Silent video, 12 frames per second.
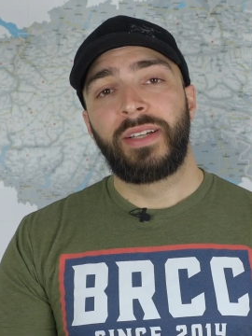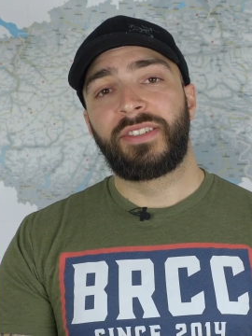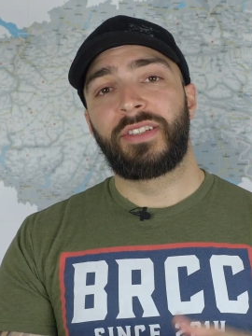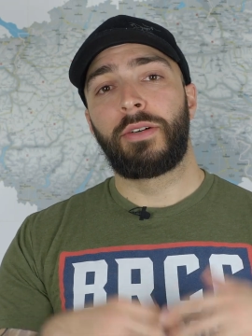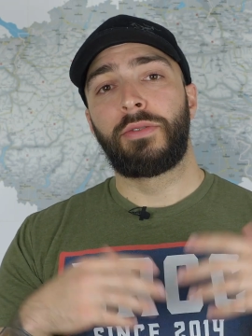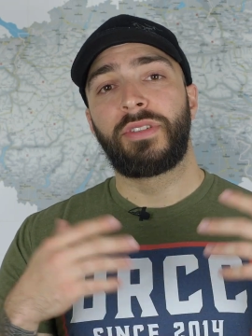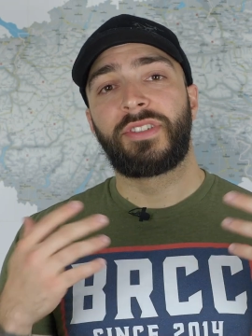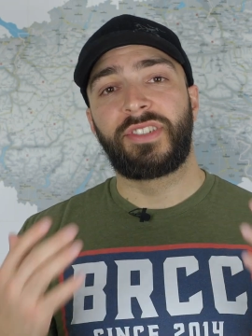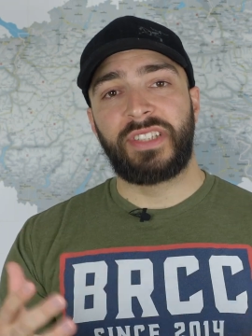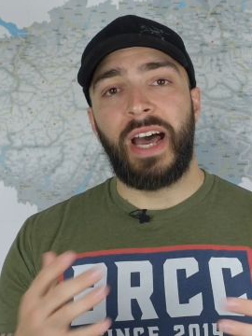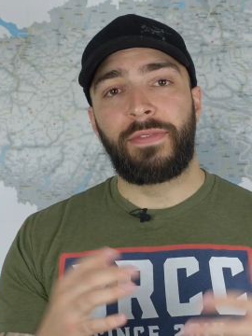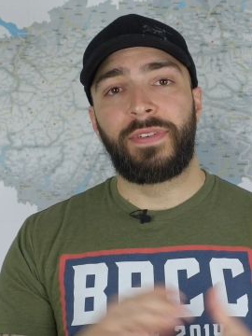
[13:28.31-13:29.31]
So
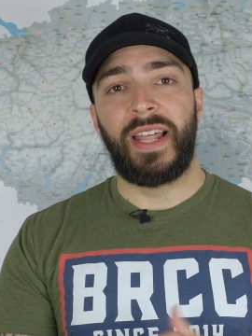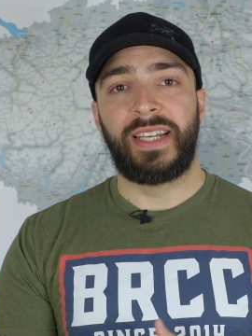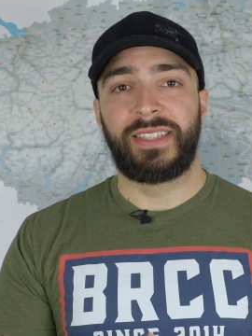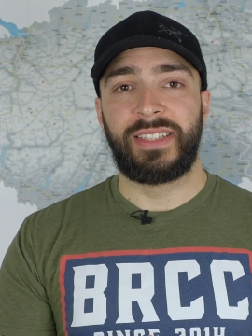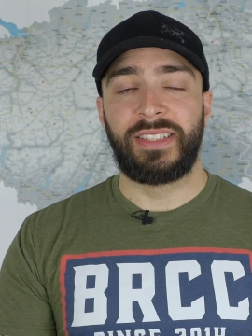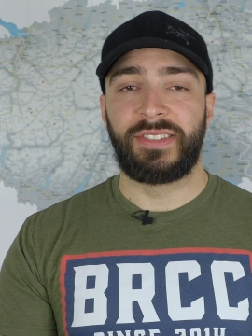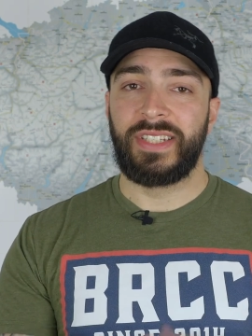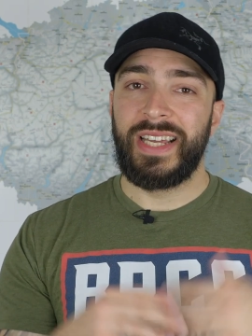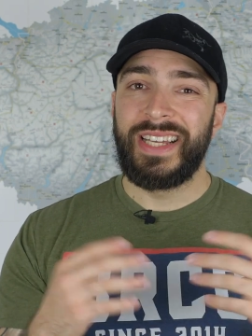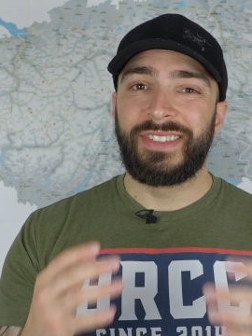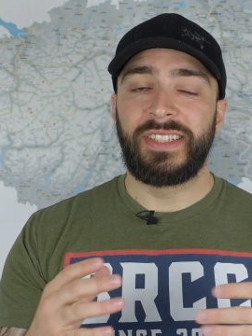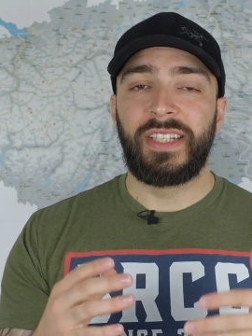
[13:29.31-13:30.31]
stuff like this,
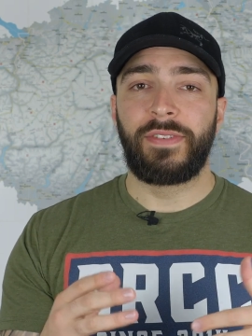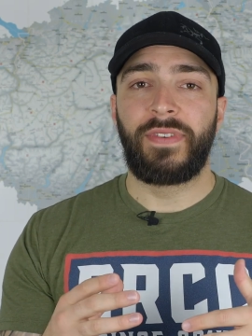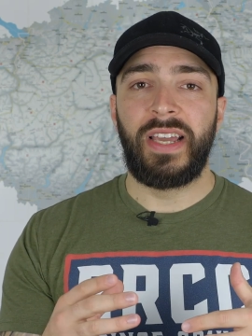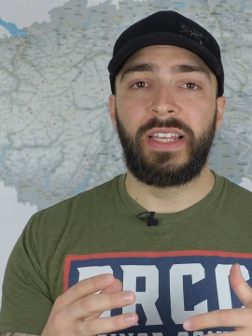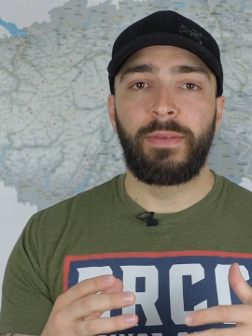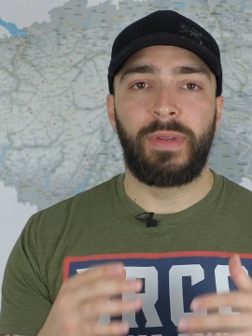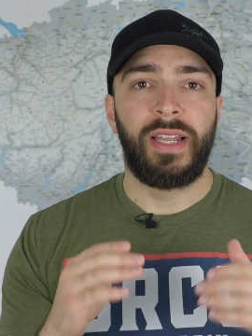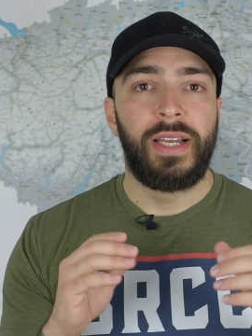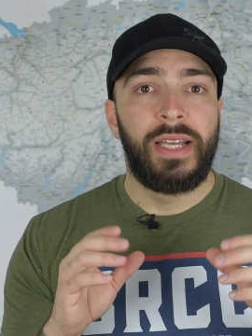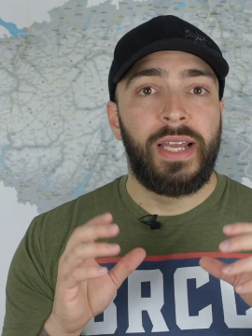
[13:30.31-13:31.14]
is it available?